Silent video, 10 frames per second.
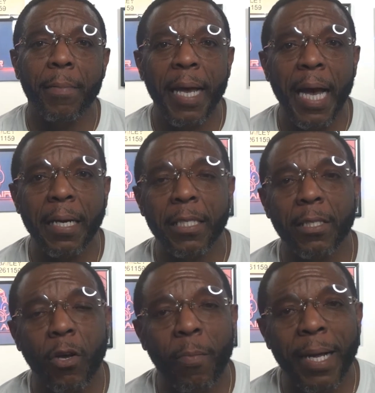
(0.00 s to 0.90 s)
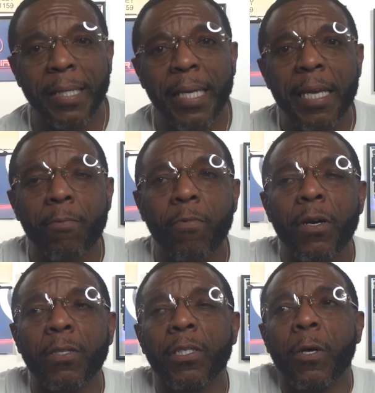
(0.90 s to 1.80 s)
to be honest. So my thing
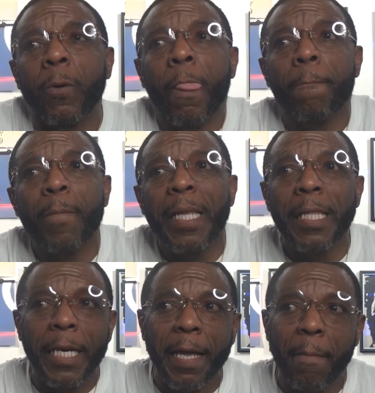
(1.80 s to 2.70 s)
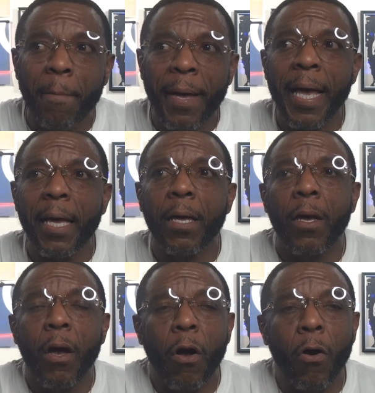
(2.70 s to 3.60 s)
was, though, looking back,
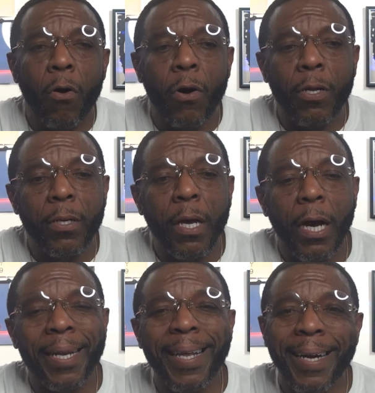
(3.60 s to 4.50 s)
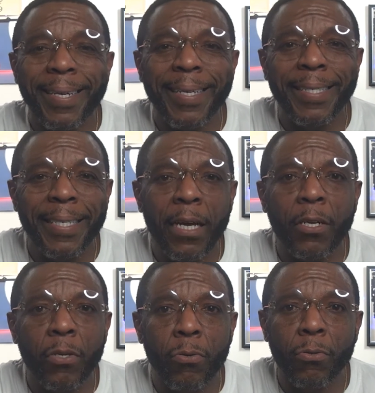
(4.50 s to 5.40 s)
on a lot of these young
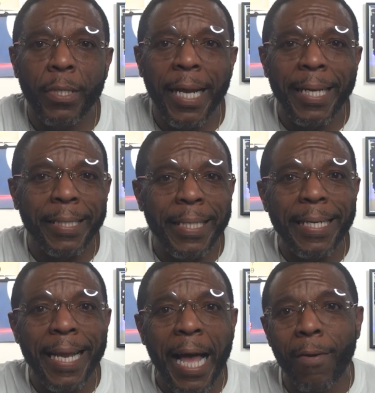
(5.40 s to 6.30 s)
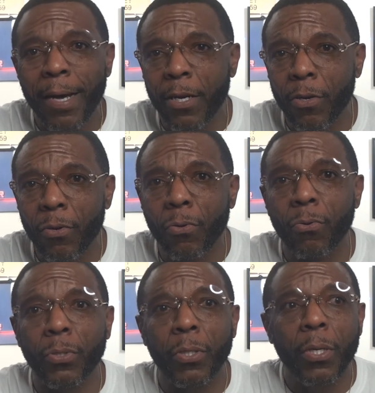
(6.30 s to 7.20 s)
dudes that I see now in the
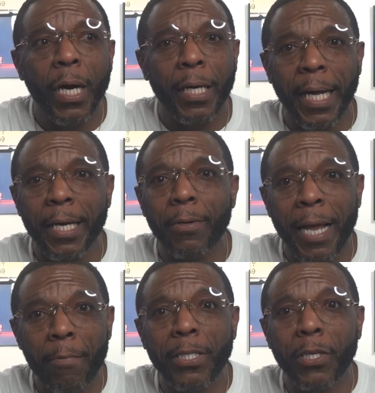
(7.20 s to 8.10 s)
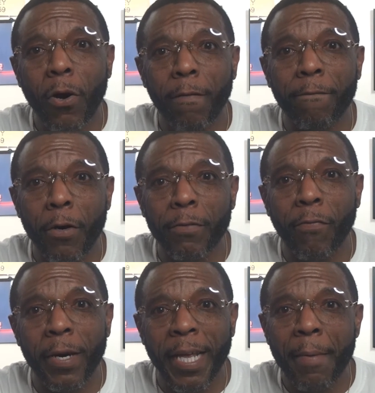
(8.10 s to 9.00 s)
news. A lot of, like we used to call them first
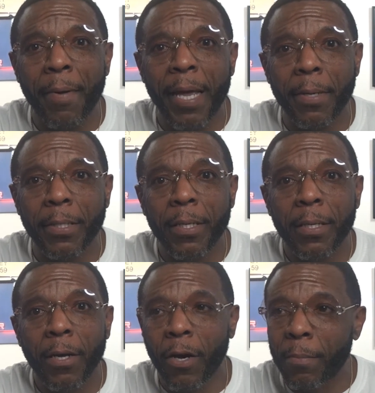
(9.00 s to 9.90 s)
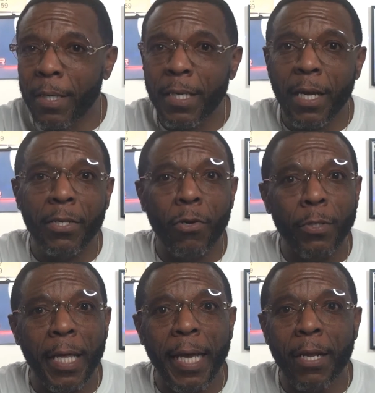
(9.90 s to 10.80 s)
48 babies. All them little young
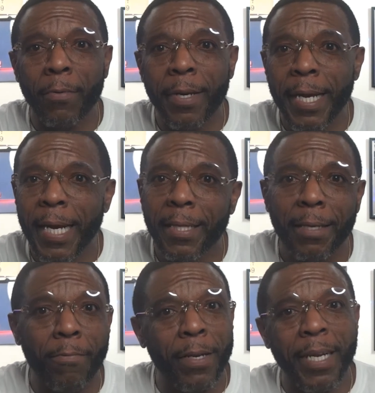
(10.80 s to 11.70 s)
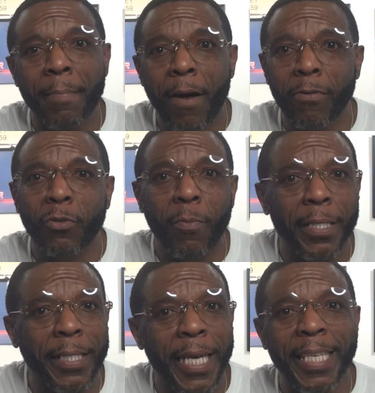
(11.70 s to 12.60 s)
dudes that get on there and get to run their mouth too
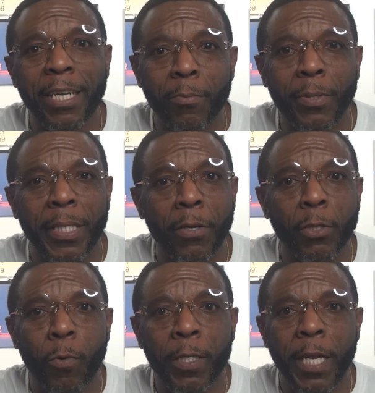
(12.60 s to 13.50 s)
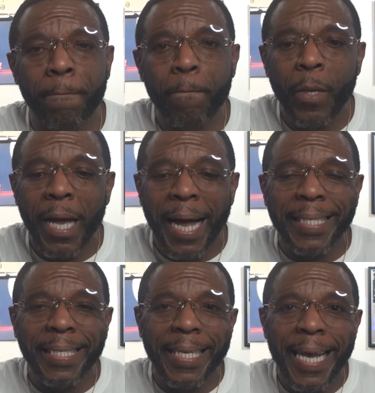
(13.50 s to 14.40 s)
much, telling on themselves and whatnot. I
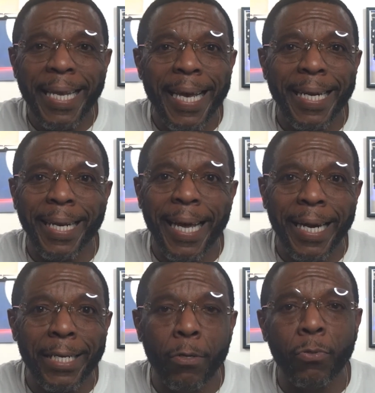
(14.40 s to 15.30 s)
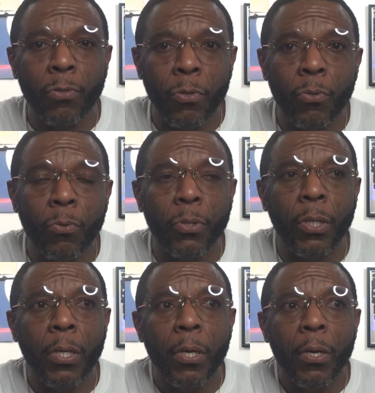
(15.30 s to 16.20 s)
seen it in a lot of those dudes
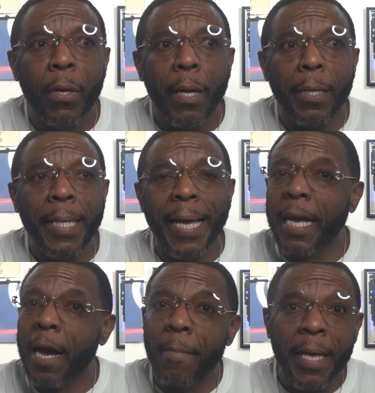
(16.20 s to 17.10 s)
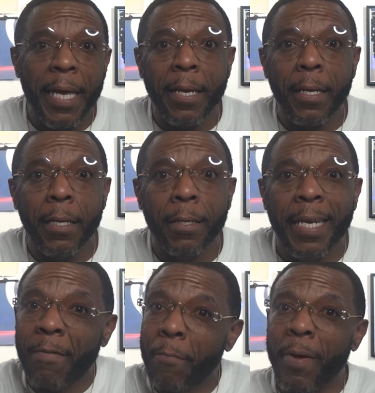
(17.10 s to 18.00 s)
that come in,
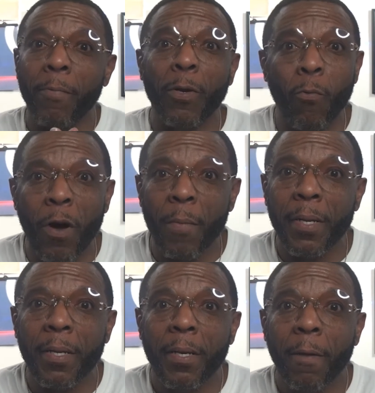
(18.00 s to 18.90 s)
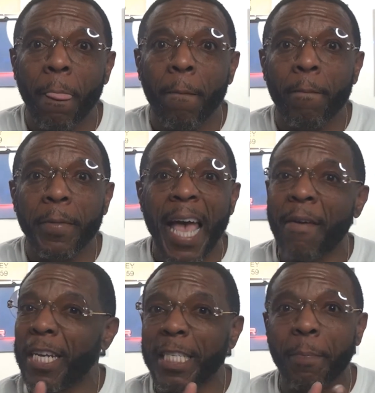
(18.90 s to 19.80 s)
never been with a woman,
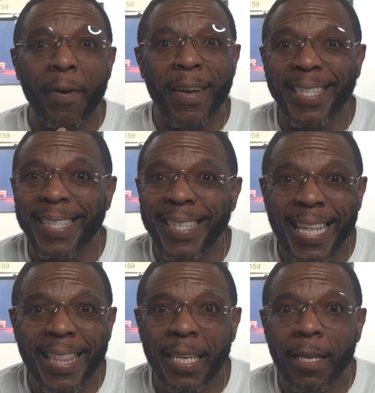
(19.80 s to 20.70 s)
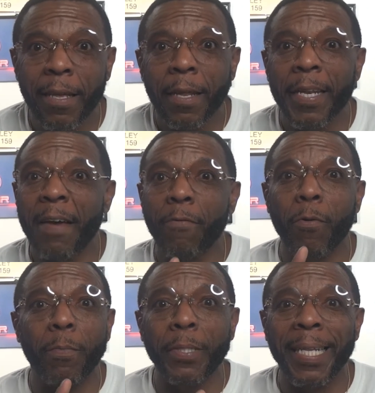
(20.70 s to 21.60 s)
haven't experienced nothing,
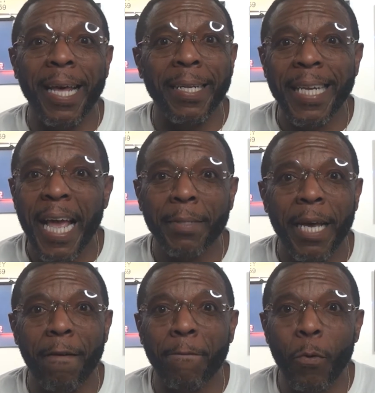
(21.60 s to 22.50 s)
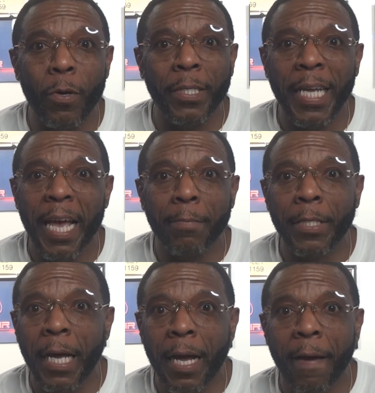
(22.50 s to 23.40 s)
never, a lot of times had a full-time
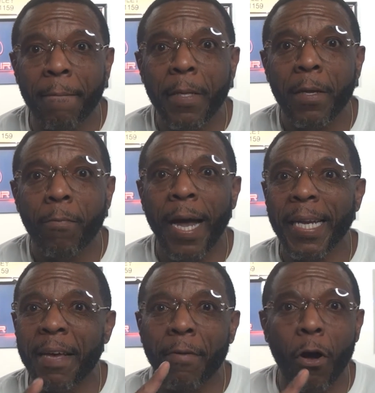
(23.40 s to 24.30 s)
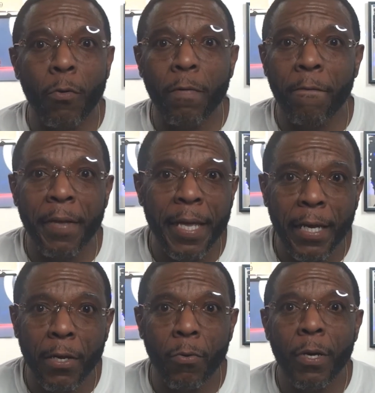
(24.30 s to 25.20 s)
job, right? Never owned a
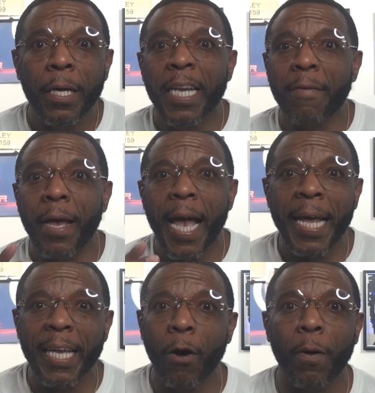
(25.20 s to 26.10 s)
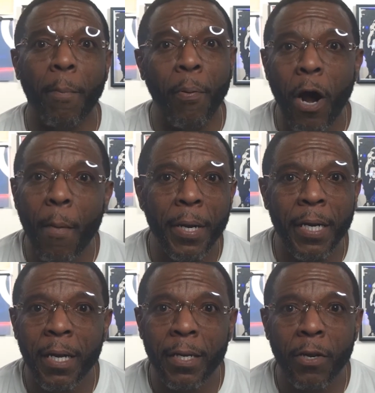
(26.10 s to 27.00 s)
vehicle, never had their own apartment or
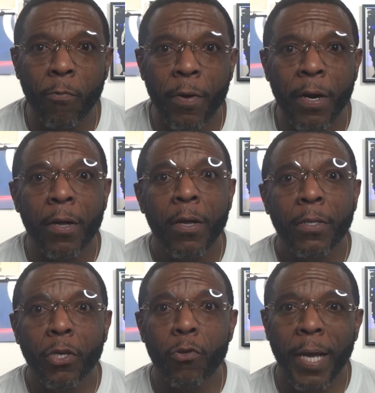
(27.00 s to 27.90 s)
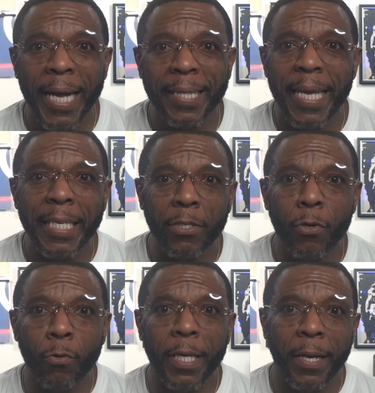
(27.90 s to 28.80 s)
nothing nowhere. So you got these
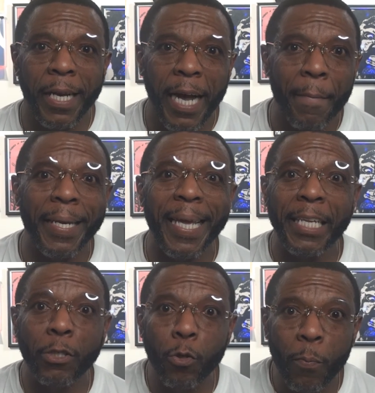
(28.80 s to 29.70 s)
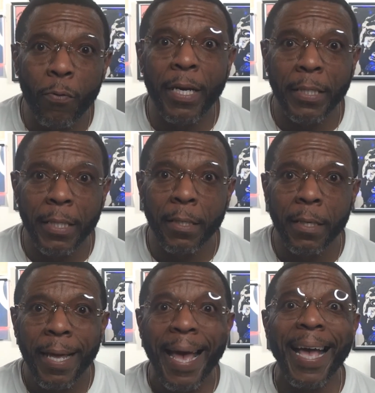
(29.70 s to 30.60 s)
dudes that are coming into prison
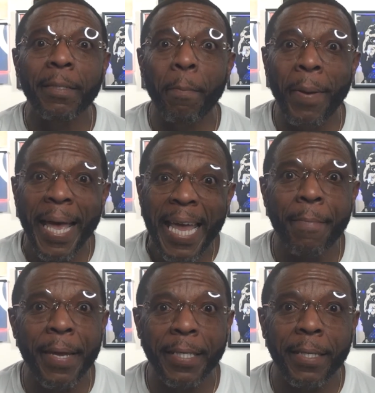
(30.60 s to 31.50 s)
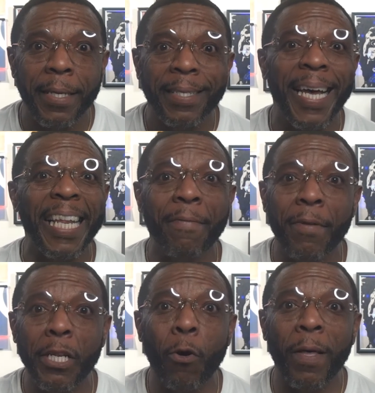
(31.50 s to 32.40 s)
as babies, not
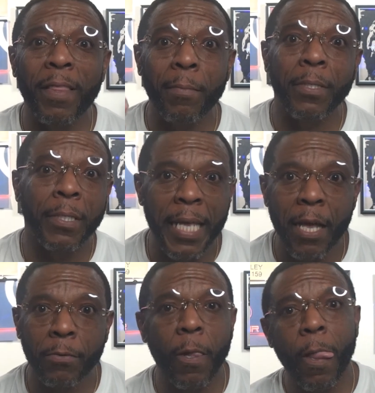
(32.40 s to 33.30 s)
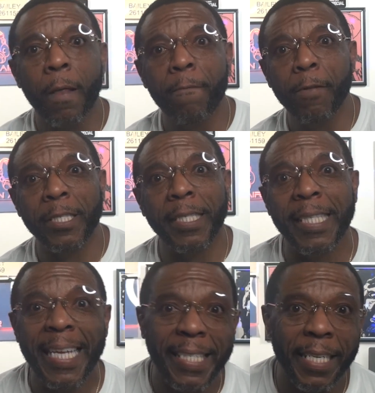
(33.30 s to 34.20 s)
even knowing themselves
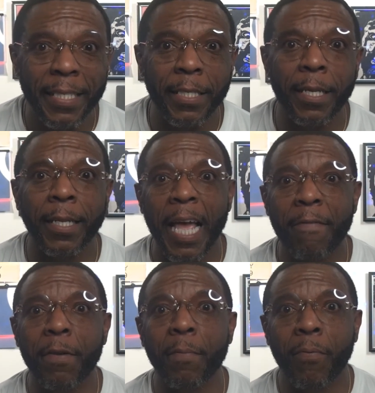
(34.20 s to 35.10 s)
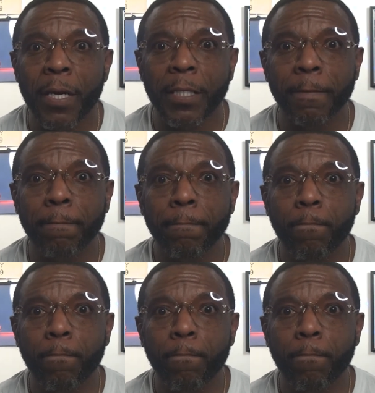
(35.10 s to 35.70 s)
sentenced to life in prison.